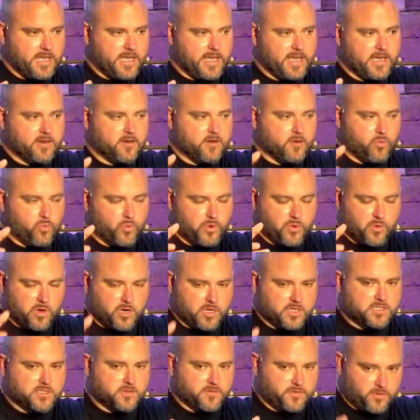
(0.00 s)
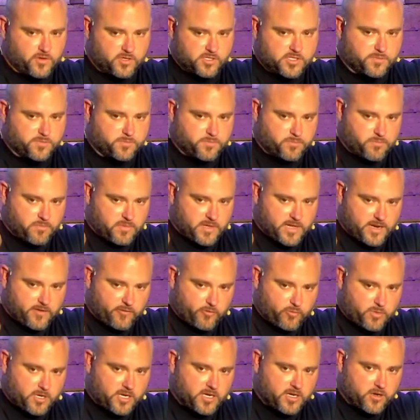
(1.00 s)
And we wanted to first let
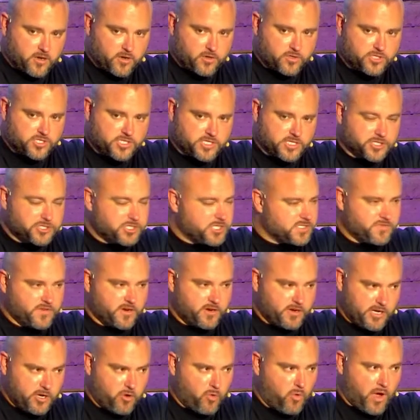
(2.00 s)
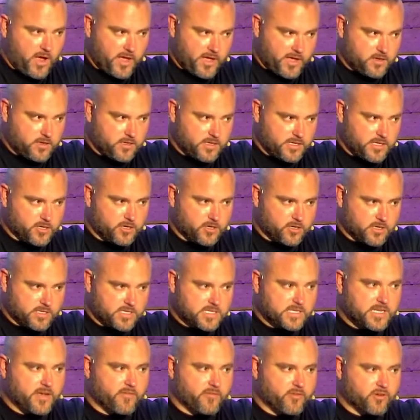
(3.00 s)
everybody know who she is. She's very quiet in
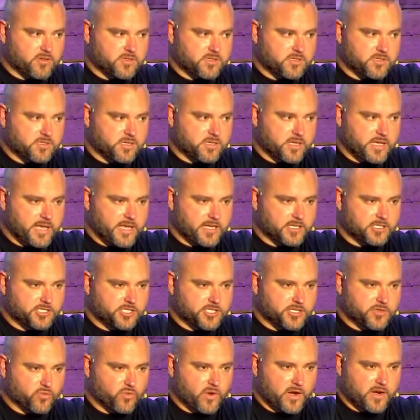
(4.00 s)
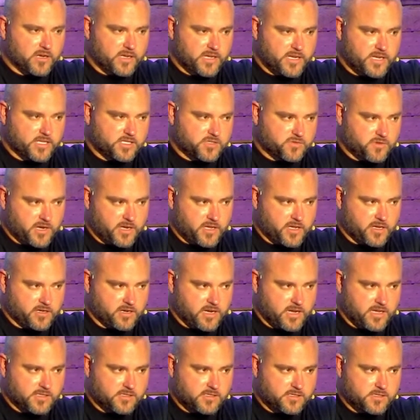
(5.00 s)
her endeavors, and she rarely gets
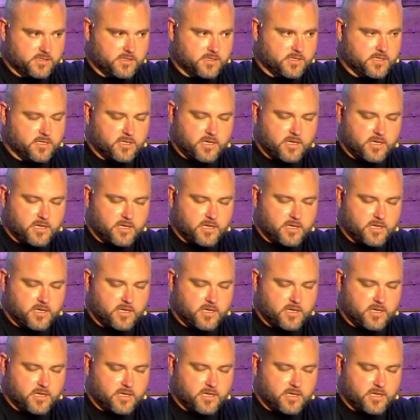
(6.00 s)
recognized.